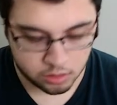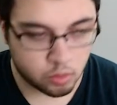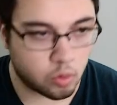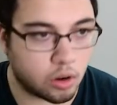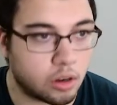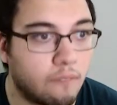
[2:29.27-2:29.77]

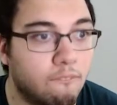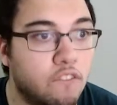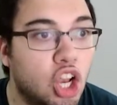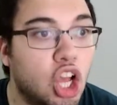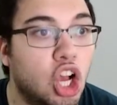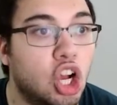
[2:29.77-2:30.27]

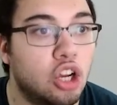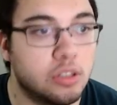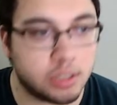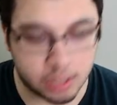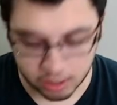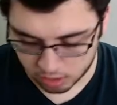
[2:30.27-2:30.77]

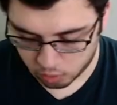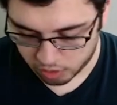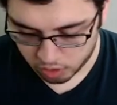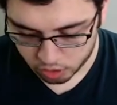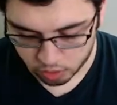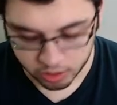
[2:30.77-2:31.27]
workflows, as we
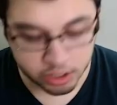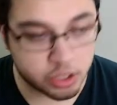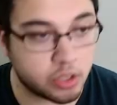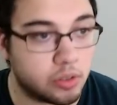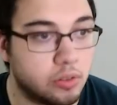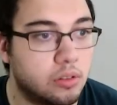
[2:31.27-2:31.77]
usually
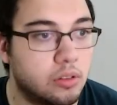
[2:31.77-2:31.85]
do.